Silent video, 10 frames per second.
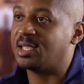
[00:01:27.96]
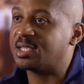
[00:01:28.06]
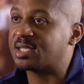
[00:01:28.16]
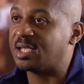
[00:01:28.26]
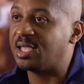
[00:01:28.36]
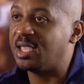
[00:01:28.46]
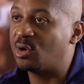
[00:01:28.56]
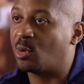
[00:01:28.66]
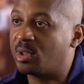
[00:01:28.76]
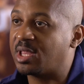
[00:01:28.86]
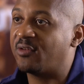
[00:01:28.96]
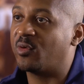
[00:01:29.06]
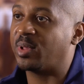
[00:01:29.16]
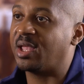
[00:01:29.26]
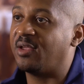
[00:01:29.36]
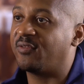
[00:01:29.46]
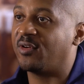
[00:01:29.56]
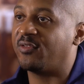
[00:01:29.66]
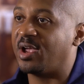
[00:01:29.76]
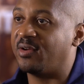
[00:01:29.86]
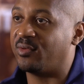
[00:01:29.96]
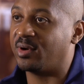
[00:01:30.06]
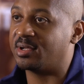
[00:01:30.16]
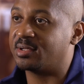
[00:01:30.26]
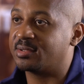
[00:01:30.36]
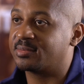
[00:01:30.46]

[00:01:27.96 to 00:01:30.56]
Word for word: it's an equal level playing field for everyone.